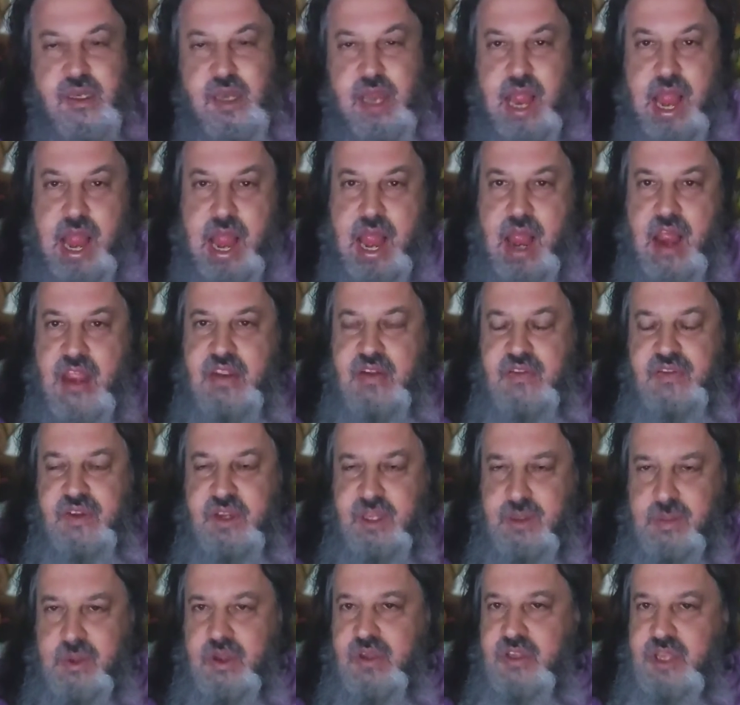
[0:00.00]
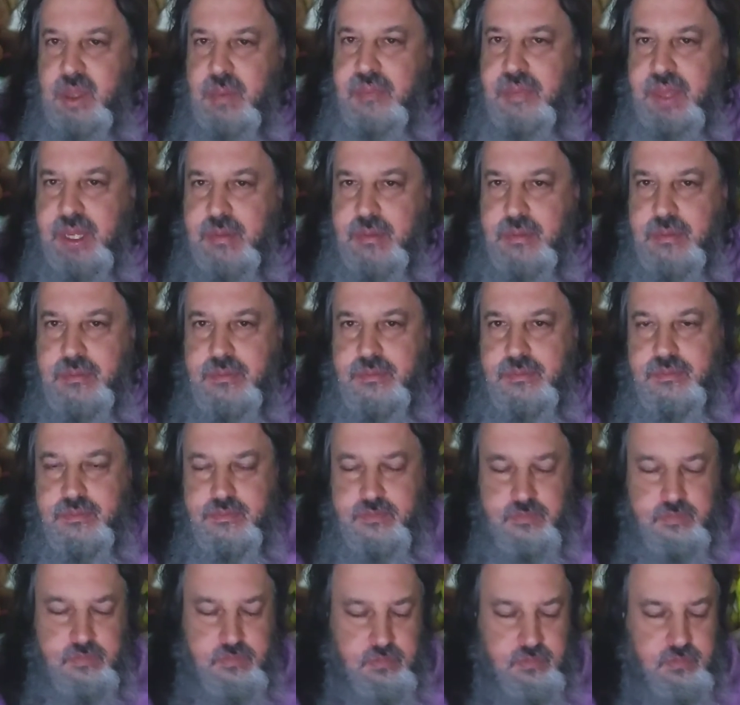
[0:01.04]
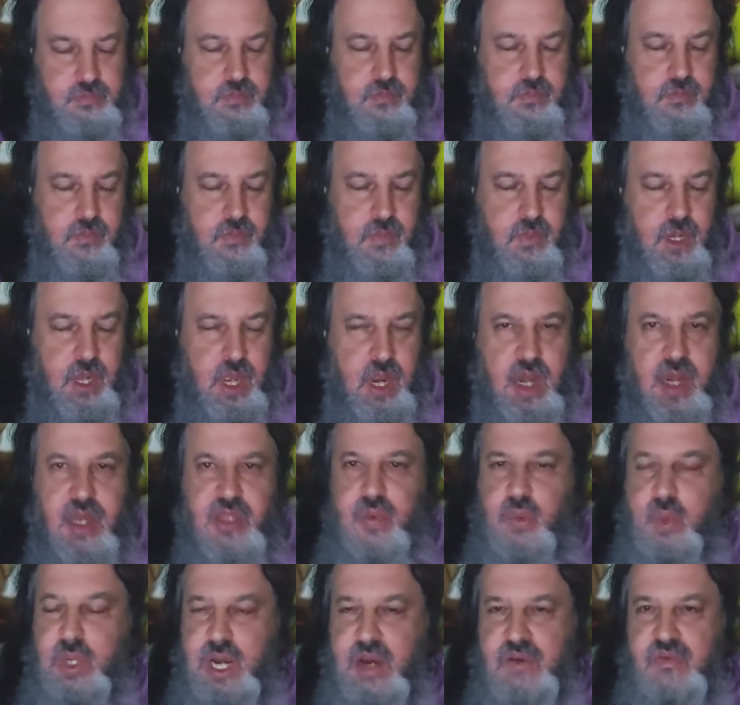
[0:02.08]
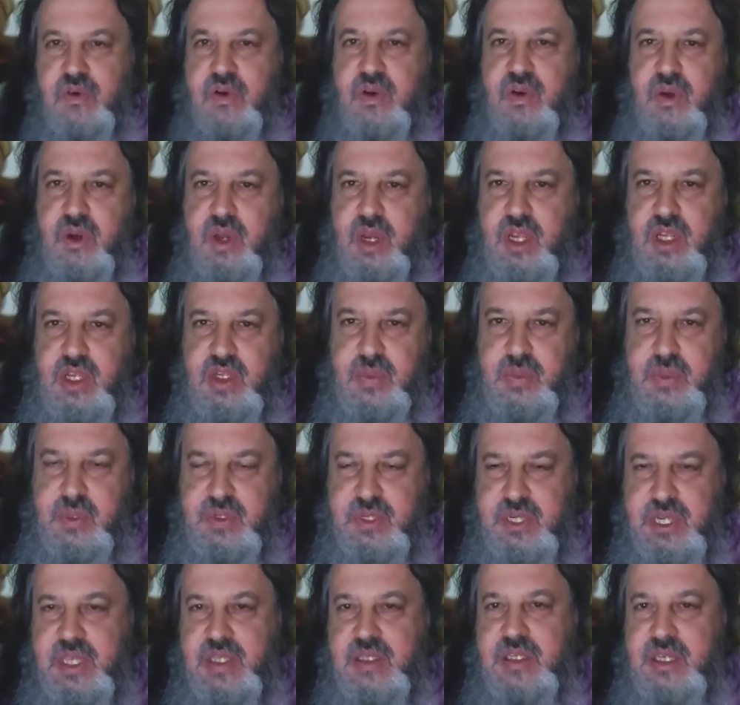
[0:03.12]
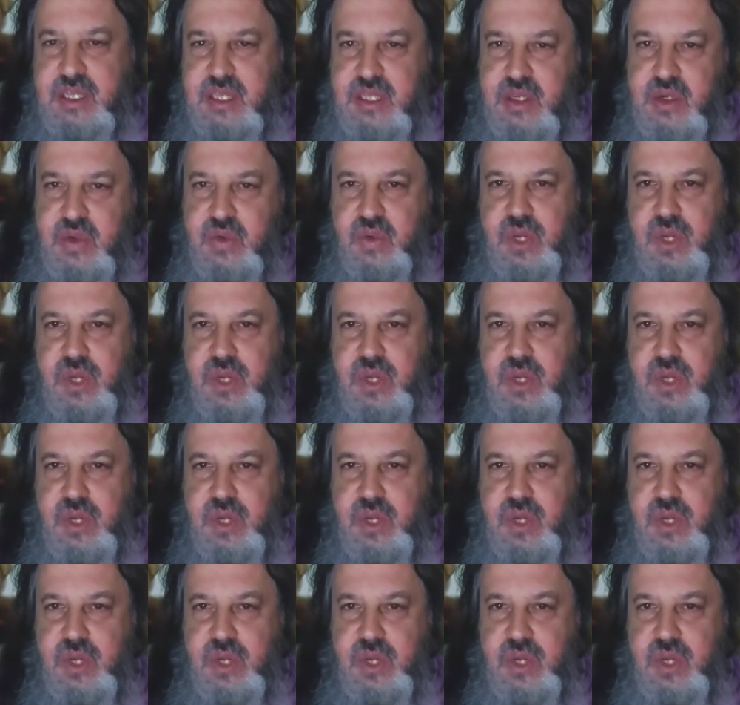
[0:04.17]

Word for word: How you feel about something. And it's whatever is presented in the